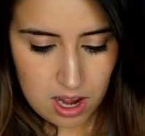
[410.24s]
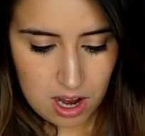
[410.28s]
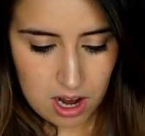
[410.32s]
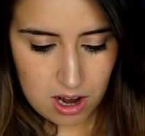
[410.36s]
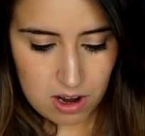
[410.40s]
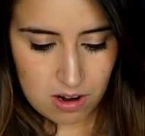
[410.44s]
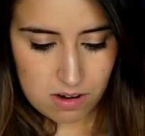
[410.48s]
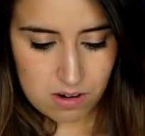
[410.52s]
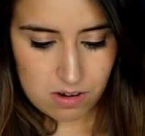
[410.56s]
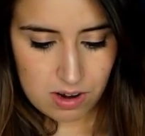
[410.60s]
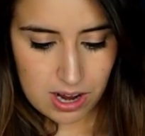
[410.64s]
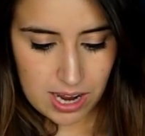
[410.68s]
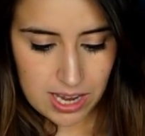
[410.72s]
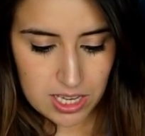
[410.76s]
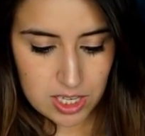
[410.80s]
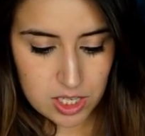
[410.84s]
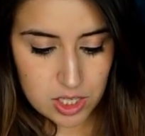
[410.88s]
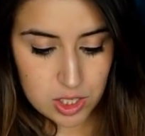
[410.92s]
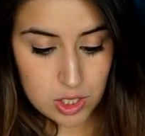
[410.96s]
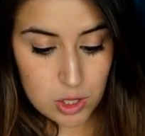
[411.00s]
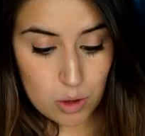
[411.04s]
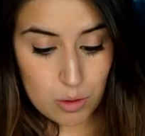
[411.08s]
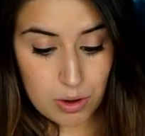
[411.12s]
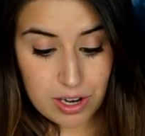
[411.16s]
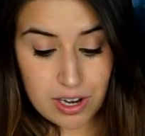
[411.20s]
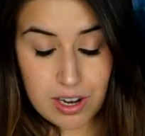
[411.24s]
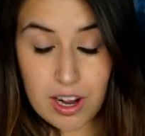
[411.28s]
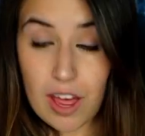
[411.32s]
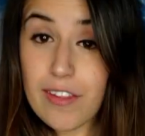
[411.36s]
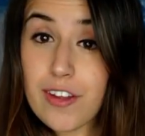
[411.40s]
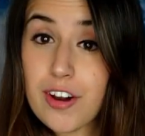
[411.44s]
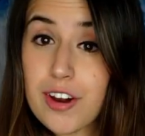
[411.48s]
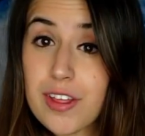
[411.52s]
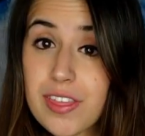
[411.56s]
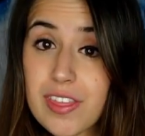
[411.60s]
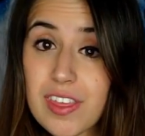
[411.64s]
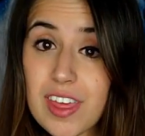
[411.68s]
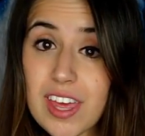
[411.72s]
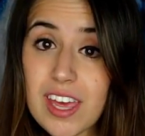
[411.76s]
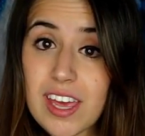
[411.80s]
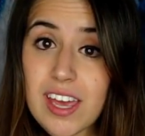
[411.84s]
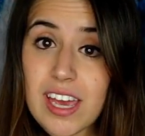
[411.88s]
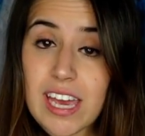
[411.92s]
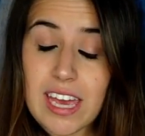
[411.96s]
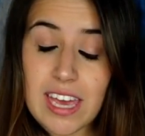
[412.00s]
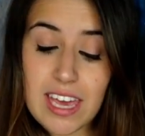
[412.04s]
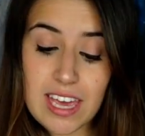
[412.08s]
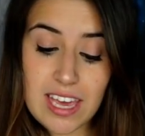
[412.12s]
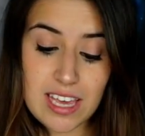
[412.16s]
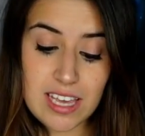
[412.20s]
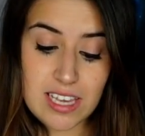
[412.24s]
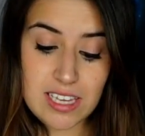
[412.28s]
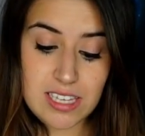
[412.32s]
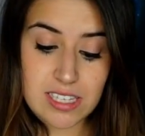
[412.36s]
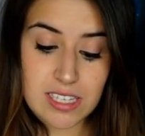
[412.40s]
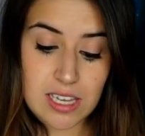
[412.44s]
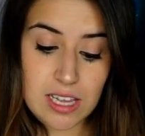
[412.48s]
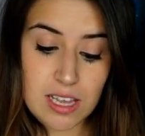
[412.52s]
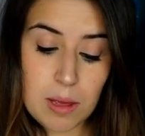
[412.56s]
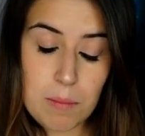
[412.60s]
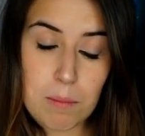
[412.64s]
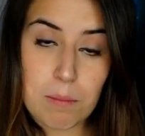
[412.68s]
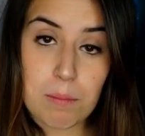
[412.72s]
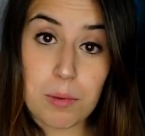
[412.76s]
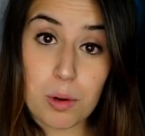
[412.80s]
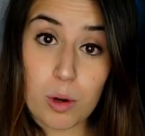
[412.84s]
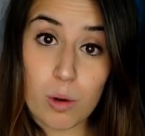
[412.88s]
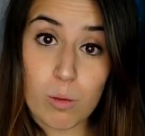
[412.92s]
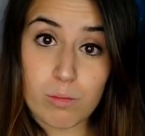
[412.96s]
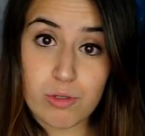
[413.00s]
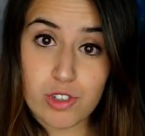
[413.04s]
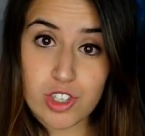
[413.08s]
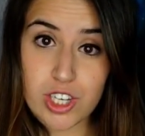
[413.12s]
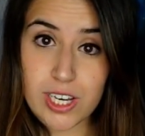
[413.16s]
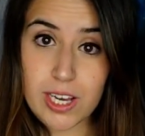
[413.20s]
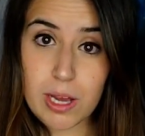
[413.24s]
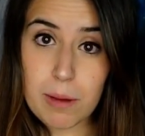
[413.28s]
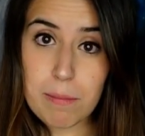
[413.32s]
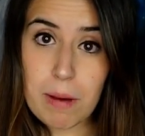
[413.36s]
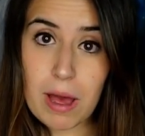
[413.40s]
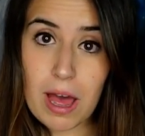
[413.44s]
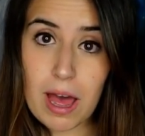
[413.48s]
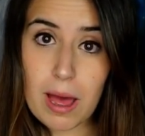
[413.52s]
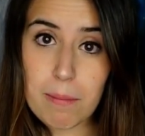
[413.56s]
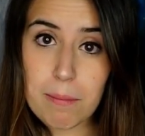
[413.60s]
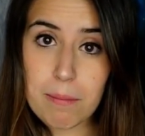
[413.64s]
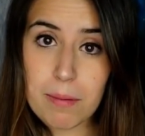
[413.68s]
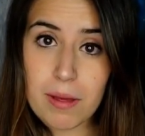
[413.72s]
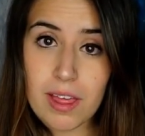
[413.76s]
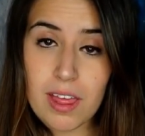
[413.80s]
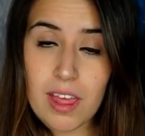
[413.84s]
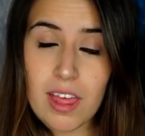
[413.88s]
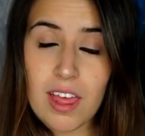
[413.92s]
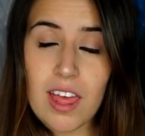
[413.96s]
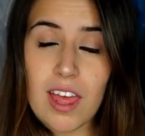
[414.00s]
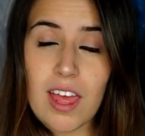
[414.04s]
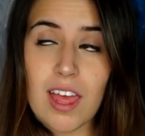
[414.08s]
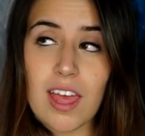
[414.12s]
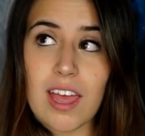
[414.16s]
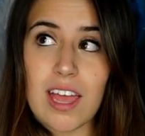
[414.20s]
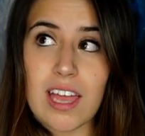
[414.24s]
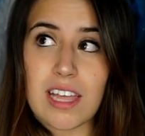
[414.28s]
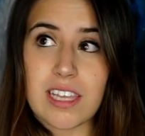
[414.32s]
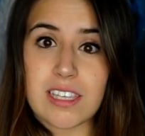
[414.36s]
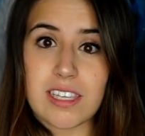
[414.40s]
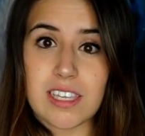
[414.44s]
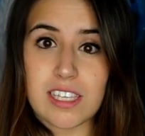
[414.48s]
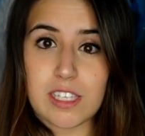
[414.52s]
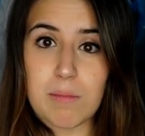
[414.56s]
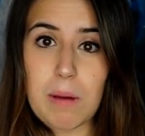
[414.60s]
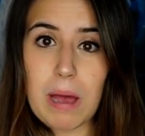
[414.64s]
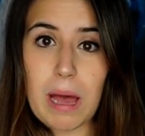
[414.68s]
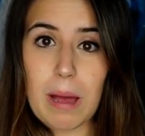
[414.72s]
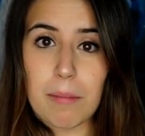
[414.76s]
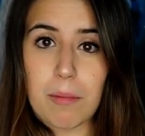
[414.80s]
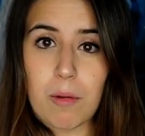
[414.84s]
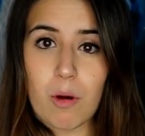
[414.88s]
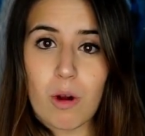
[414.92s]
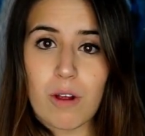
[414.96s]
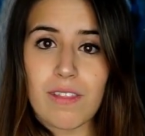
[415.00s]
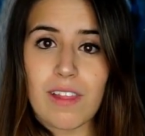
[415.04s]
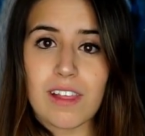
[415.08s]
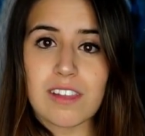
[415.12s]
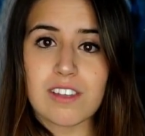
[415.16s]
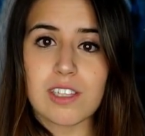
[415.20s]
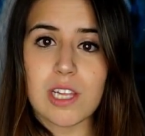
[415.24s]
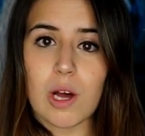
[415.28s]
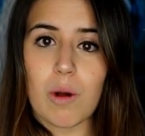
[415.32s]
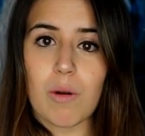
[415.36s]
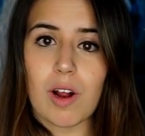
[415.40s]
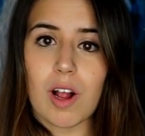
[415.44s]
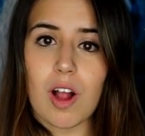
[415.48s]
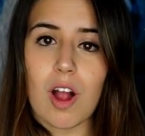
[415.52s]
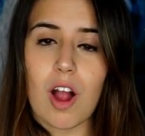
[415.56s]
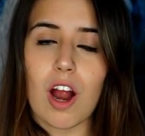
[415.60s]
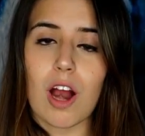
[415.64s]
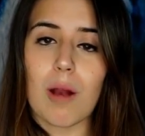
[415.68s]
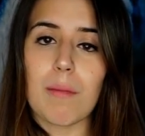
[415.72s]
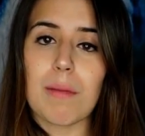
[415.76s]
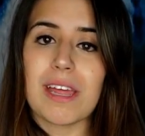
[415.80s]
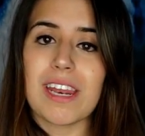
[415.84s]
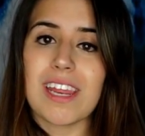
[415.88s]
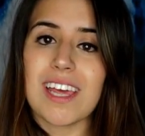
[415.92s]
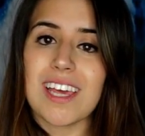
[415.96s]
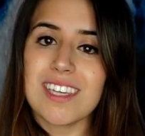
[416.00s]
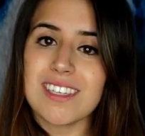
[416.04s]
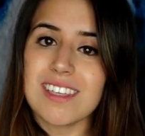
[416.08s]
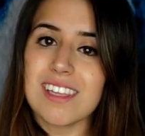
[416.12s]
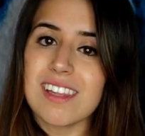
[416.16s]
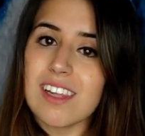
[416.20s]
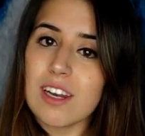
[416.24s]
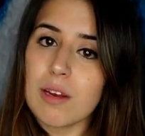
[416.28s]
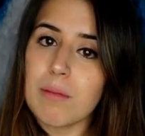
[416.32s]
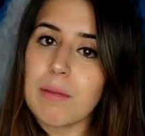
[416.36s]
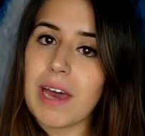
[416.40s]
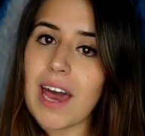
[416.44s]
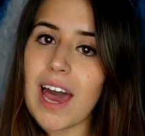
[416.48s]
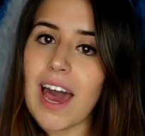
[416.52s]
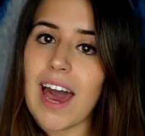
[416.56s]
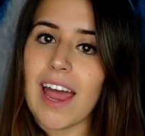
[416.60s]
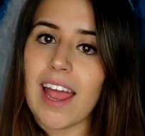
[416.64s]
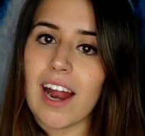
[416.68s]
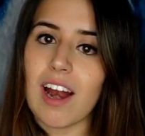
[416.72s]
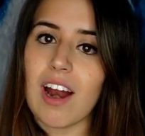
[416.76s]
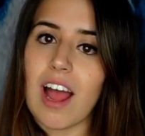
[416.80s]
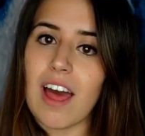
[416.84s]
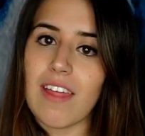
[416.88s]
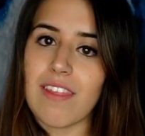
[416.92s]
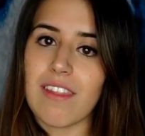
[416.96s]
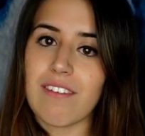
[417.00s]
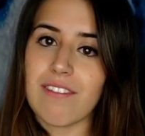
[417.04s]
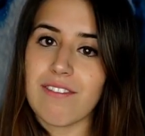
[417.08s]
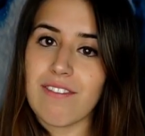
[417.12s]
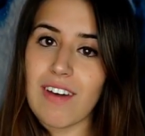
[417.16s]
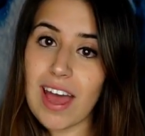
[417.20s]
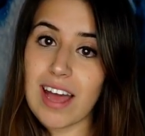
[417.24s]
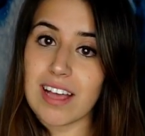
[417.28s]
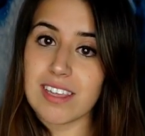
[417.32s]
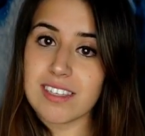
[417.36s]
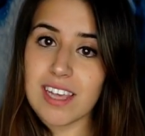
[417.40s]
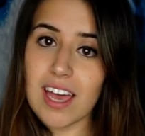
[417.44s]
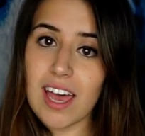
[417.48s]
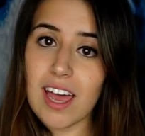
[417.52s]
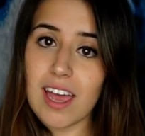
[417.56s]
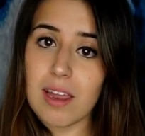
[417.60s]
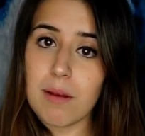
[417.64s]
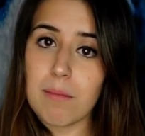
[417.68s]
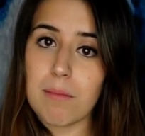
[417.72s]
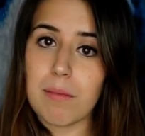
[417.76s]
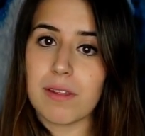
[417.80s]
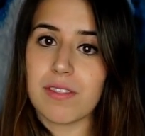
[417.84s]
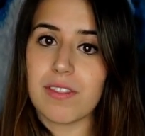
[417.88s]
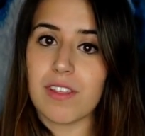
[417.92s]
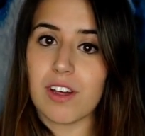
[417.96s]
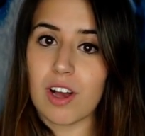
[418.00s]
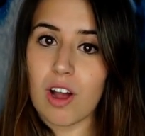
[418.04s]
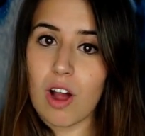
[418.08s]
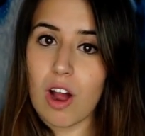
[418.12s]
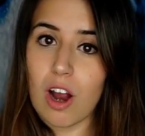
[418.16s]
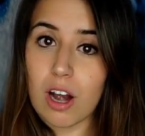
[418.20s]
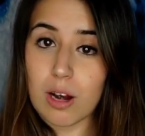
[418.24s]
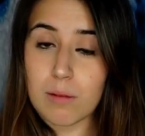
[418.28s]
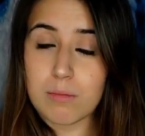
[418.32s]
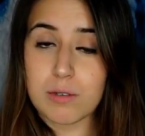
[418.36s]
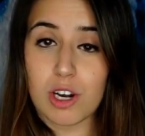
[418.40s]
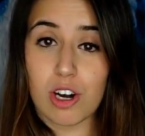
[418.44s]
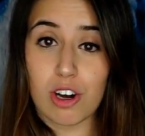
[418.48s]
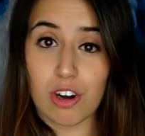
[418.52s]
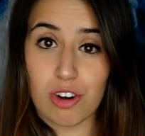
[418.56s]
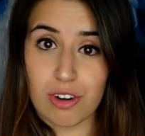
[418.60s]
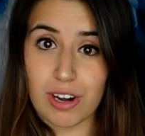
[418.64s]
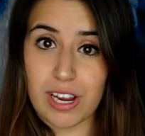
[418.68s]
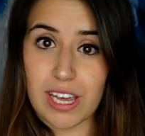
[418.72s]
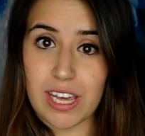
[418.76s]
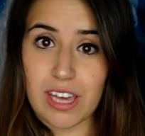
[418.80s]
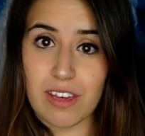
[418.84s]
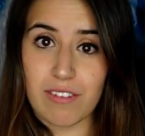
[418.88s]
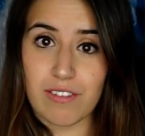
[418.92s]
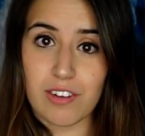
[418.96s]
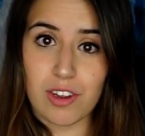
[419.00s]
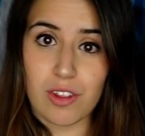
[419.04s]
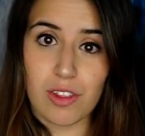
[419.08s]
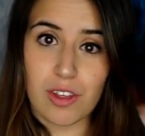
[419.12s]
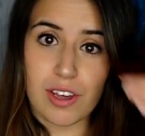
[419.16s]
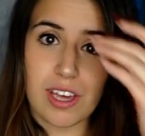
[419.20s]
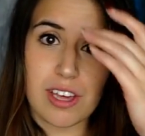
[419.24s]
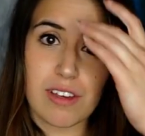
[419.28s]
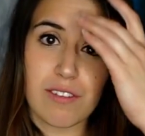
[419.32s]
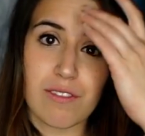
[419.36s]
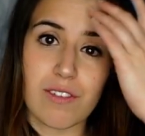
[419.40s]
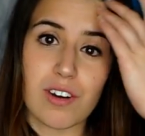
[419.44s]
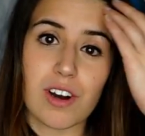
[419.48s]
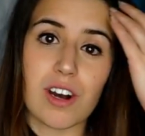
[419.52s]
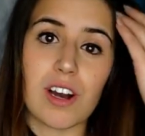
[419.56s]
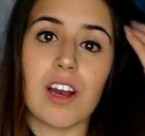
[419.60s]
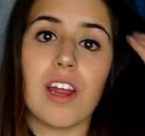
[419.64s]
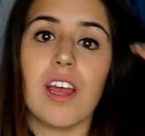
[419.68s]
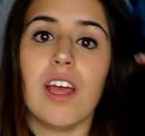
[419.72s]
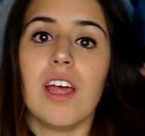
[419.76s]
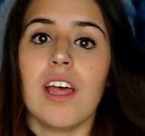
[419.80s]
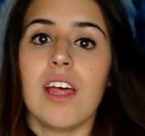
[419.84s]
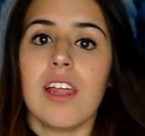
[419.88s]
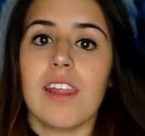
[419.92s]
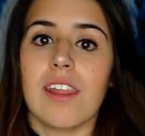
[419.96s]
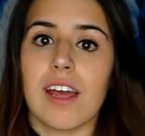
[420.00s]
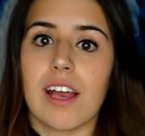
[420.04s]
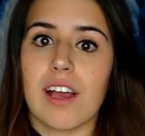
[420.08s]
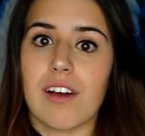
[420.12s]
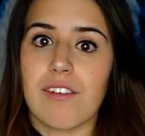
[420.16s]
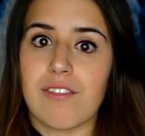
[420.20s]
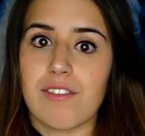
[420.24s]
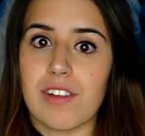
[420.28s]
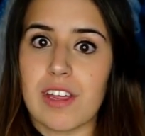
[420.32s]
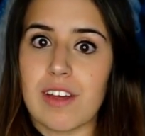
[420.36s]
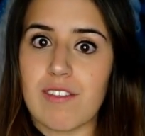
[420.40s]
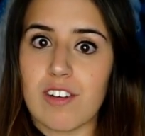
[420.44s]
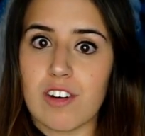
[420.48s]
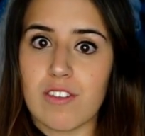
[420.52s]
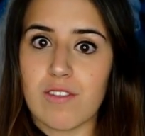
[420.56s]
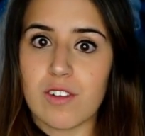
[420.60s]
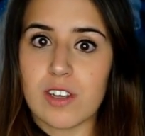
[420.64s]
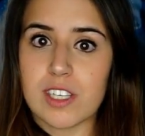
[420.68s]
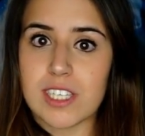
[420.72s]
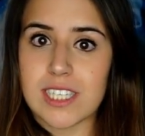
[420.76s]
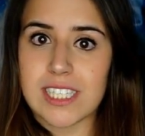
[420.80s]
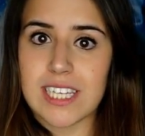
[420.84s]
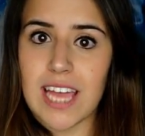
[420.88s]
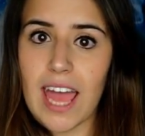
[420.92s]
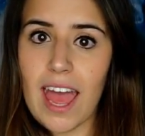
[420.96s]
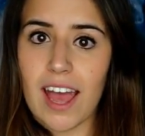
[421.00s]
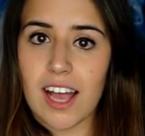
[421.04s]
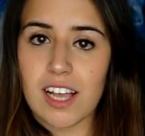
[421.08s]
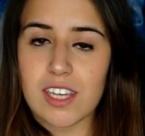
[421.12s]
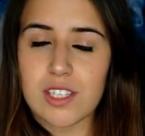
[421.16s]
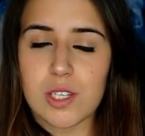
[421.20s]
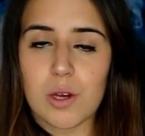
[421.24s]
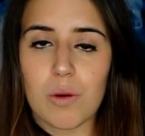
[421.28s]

All right, so another thing is Boom Chicka Pop. It's this popcorn that's lower carb. It is a little bit higher on the fat side, but the carbs are great if you're looking for like a flavorful snack.